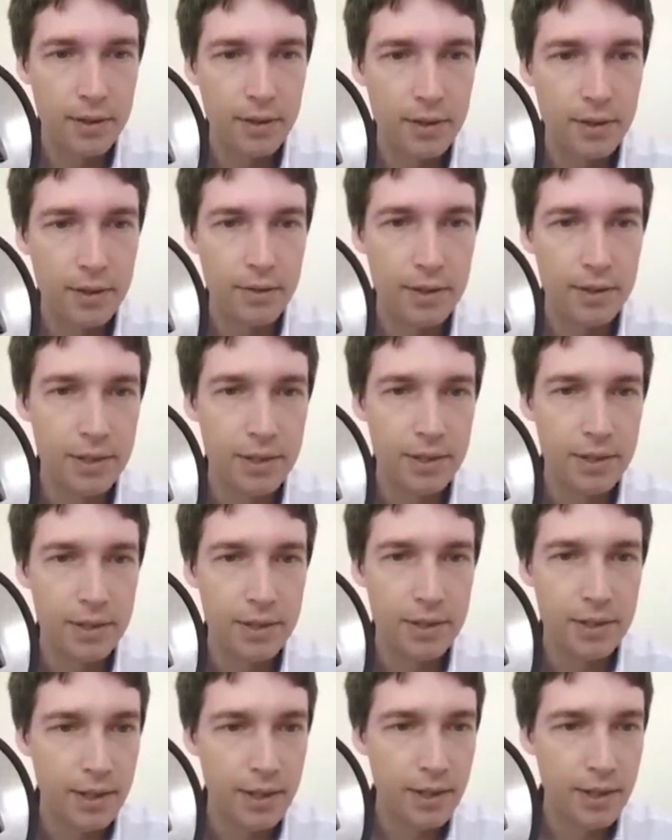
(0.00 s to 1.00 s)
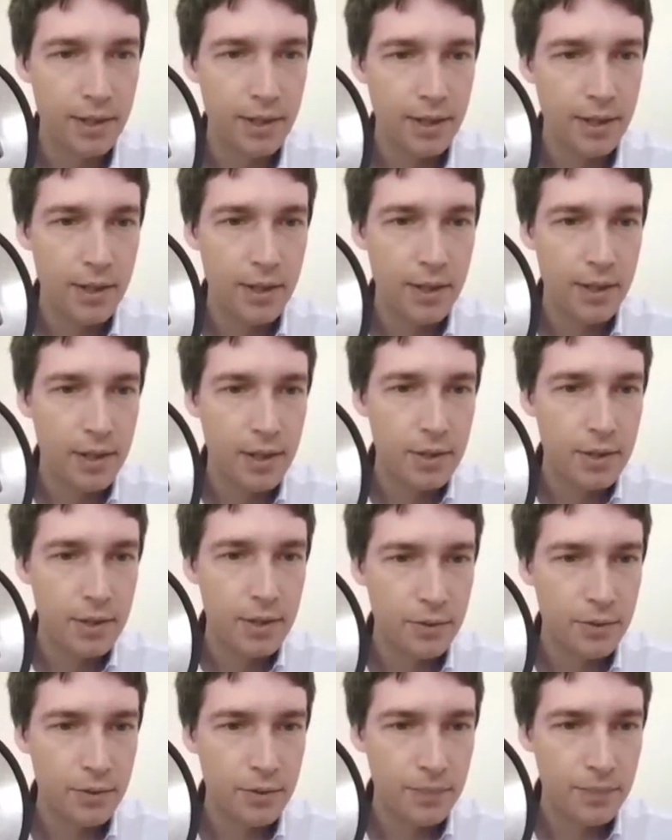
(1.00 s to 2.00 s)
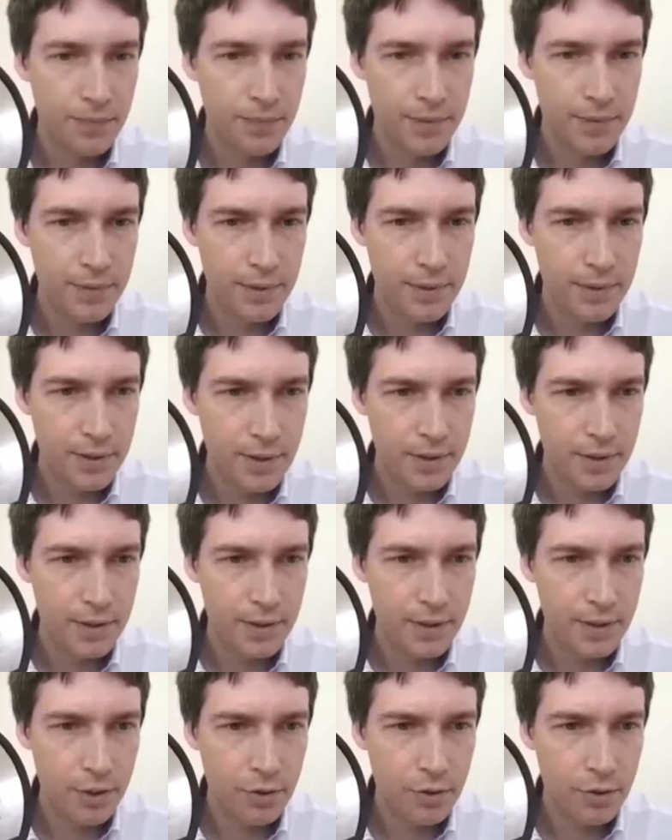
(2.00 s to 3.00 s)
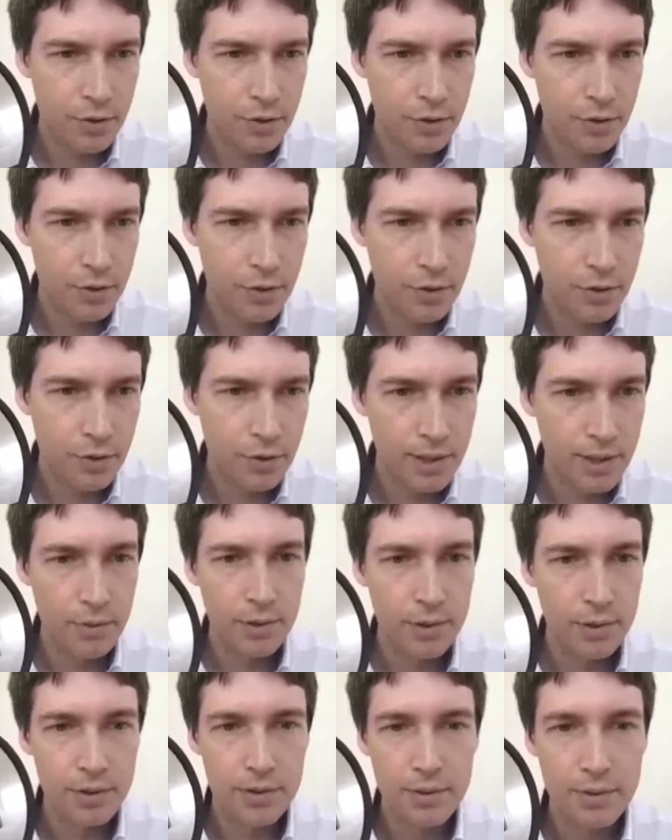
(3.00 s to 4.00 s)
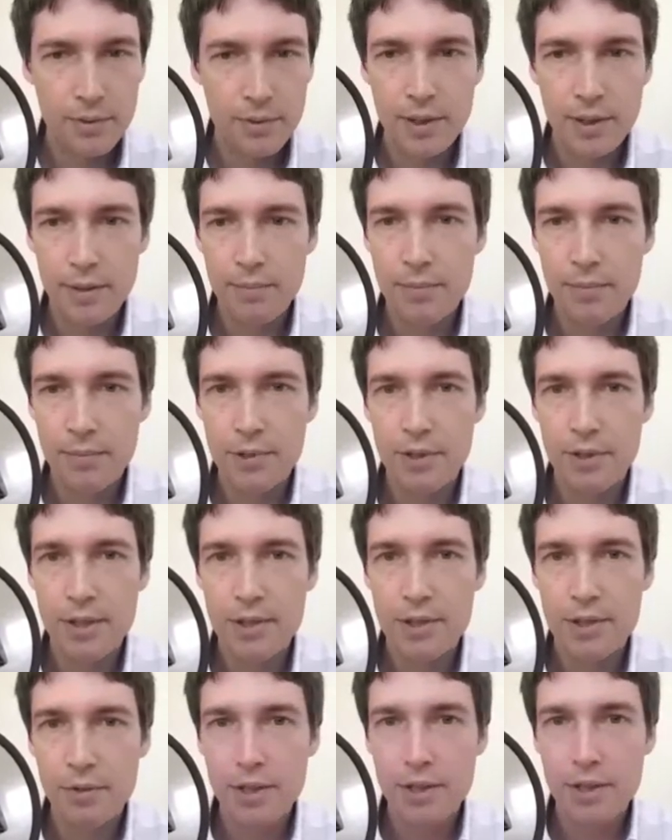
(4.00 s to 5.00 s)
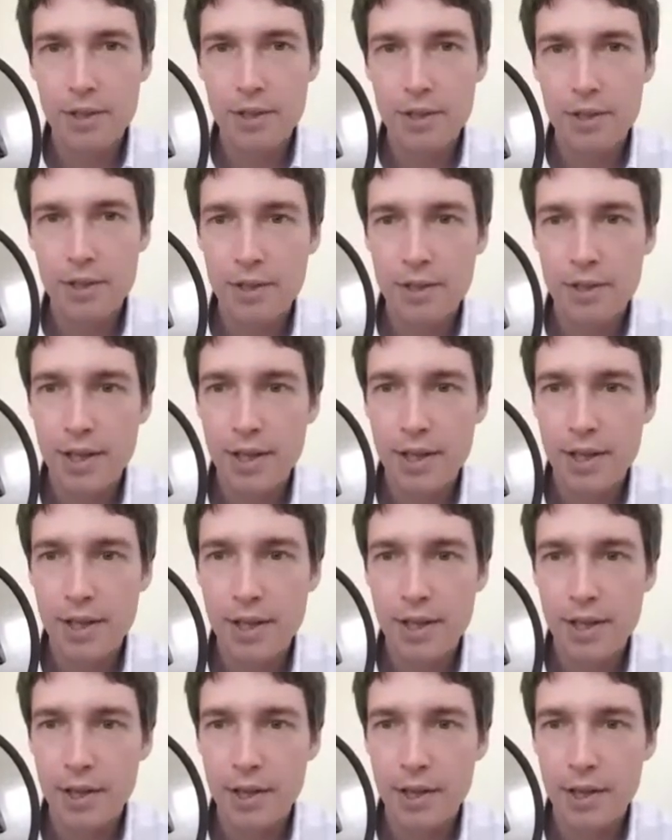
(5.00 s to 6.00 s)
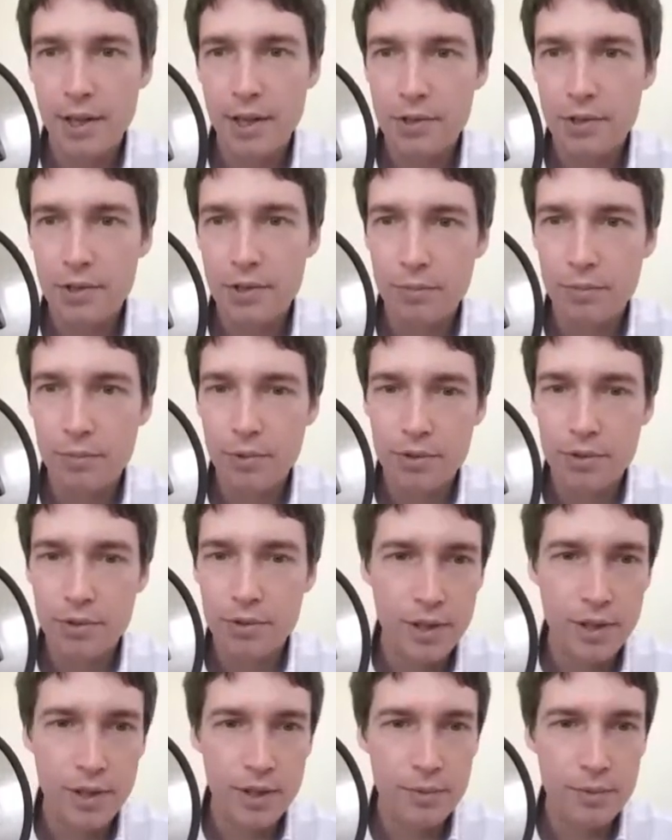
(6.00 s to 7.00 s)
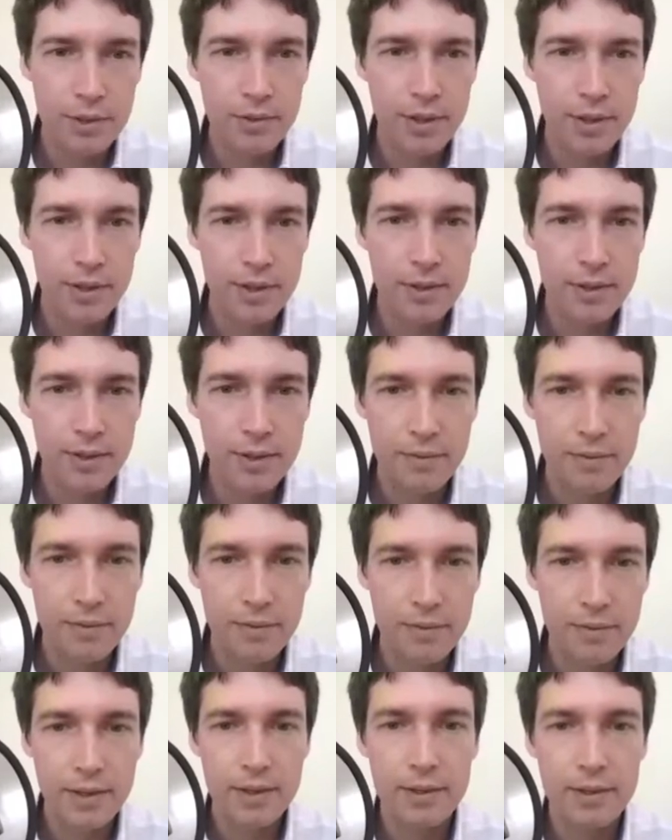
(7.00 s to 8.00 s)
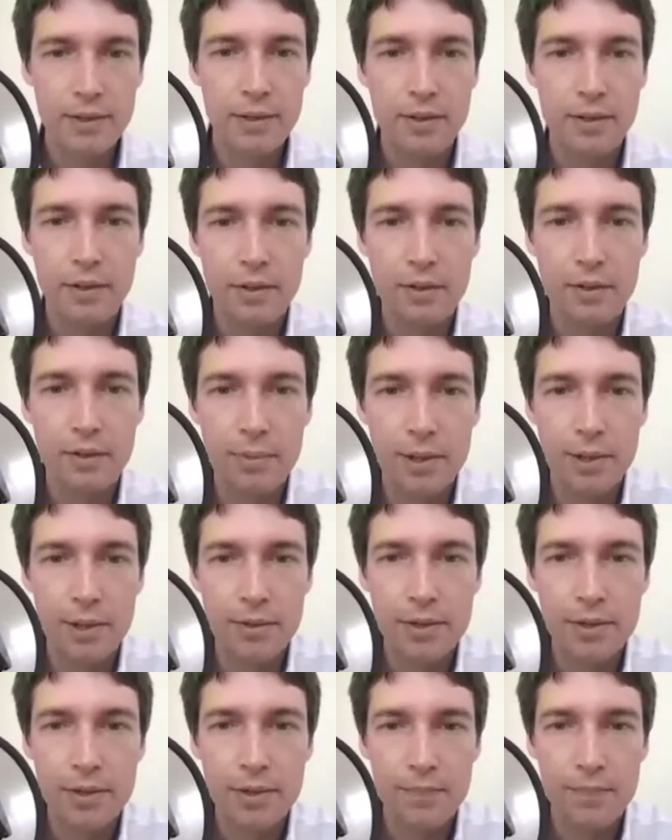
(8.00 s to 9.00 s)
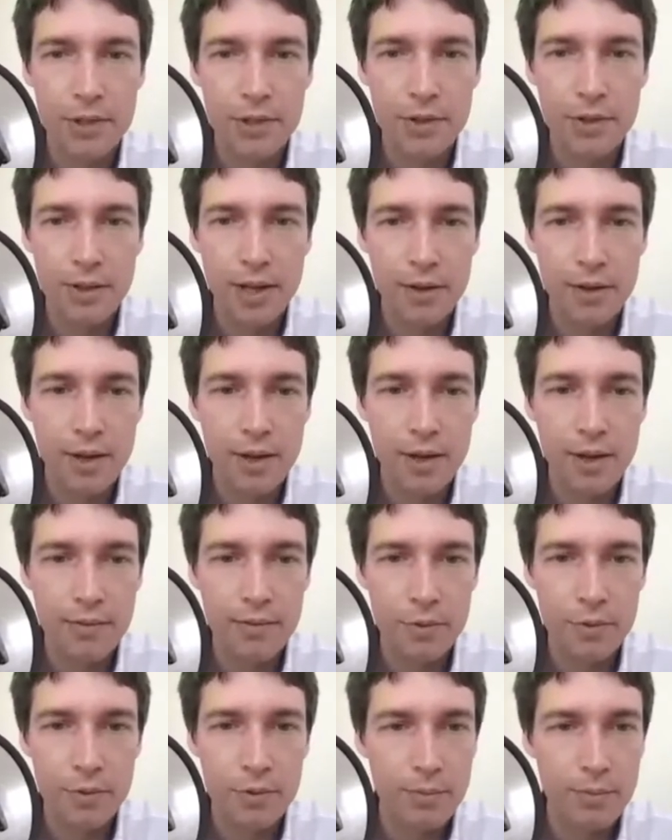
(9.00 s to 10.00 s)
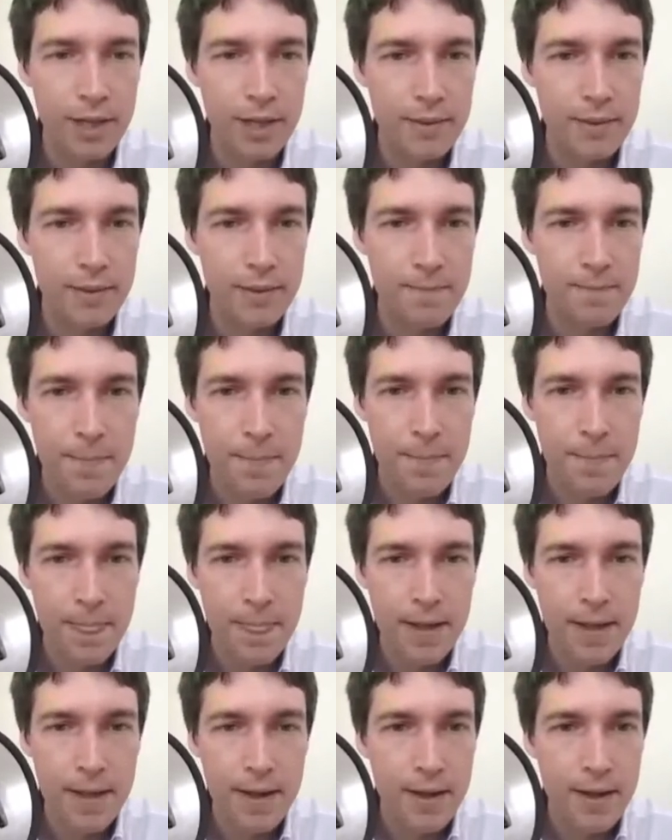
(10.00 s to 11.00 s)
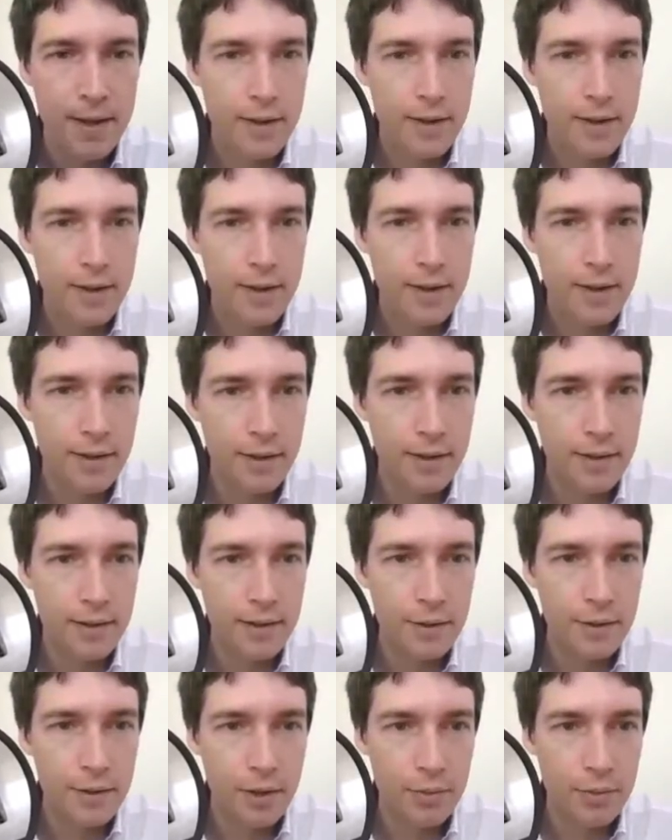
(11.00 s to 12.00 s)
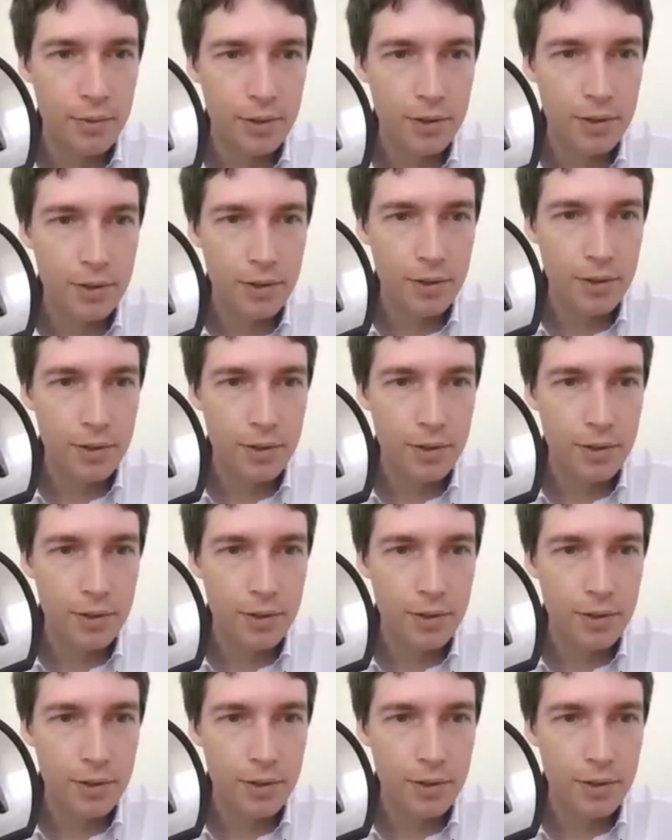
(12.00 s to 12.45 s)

EtherHouse CLI. So create my EtherHouse world. Um, so this creates a new transaction, which you, you saw was created and validated on all the peers. So I now have a new domain, uh, world.